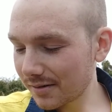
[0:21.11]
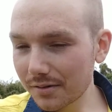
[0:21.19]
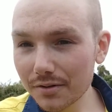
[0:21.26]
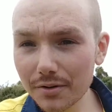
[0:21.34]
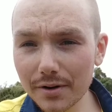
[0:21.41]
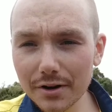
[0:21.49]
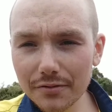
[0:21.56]

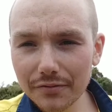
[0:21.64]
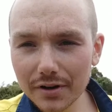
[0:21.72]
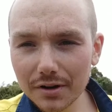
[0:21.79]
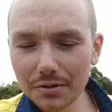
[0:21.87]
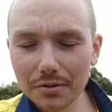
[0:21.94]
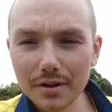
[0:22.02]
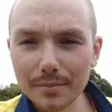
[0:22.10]
Although I don't think
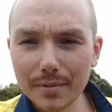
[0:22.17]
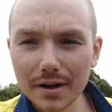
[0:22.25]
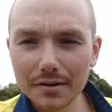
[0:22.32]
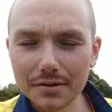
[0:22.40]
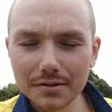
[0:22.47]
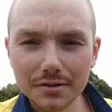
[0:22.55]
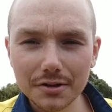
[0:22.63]
I look that
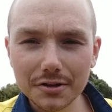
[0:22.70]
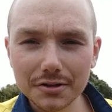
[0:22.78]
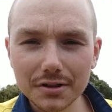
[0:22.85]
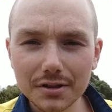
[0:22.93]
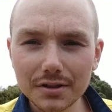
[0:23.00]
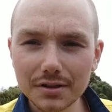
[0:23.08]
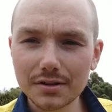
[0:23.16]
bad,
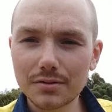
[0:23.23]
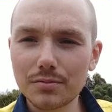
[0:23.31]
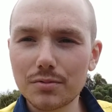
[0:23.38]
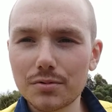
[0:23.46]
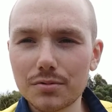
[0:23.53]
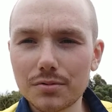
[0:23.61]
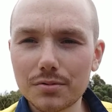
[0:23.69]
honestly.
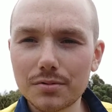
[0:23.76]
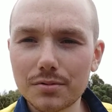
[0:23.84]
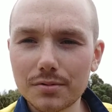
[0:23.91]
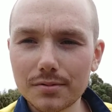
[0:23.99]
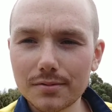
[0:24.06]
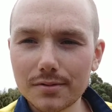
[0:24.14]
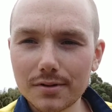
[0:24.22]
Ooh.
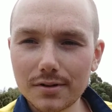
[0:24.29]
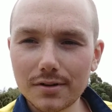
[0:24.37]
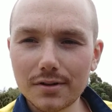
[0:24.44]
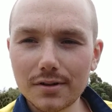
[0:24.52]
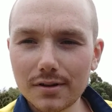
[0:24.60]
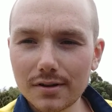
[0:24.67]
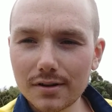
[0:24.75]

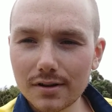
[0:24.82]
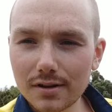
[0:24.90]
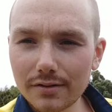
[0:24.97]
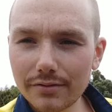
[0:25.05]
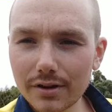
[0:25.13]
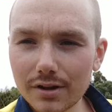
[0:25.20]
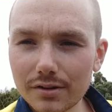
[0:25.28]
I
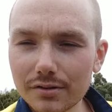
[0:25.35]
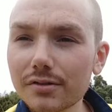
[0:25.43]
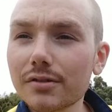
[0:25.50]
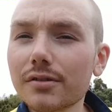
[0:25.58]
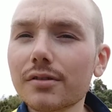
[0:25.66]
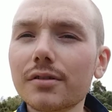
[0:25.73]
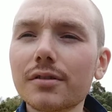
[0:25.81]
think it
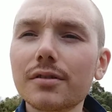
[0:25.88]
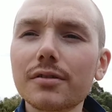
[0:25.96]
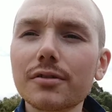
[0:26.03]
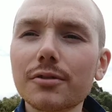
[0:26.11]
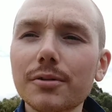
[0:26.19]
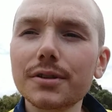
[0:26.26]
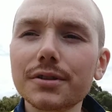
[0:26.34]

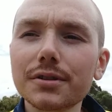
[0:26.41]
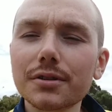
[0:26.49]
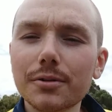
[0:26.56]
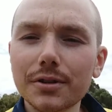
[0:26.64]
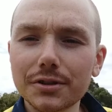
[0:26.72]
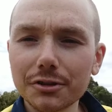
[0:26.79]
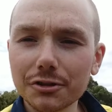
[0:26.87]

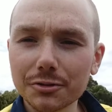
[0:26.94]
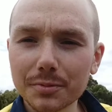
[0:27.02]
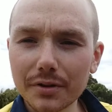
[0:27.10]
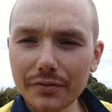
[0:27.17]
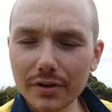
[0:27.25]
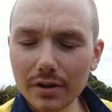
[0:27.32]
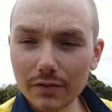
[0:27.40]
quite suits me.
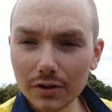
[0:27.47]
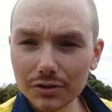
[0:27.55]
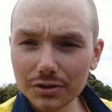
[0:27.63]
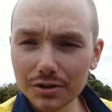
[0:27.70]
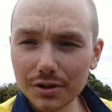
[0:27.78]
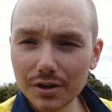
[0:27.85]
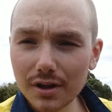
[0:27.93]
I think I've
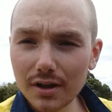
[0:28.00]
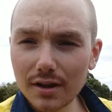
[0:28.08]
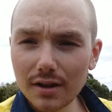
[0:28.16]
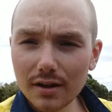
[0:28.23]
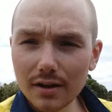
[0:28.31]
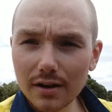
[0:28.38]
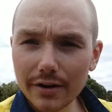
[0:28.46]
lost
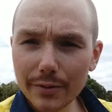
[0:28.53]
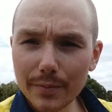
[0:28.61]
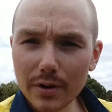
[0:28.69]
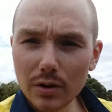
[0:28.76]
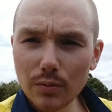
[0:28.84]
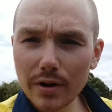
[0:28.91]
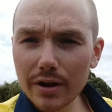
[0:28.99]
a little
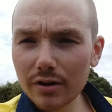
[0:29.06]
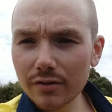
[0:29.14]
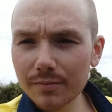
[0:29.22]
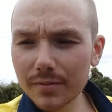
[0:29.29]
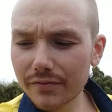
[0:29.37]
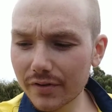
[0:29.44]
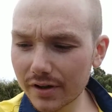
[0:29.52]
bit of weight
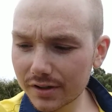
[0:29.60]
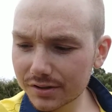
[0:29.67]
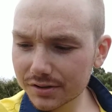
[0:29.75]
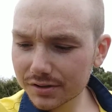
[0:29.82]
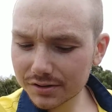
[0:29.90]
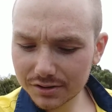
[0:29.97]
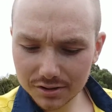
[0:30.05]
off my
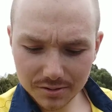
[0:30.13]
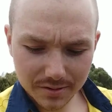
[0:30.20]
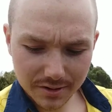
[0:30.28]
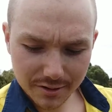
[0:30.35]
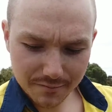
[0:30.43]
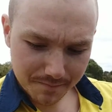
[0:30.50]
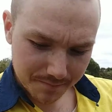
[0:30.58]
face,
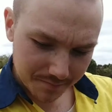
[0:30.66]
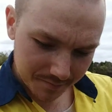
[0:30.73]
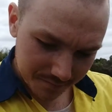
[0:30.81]
so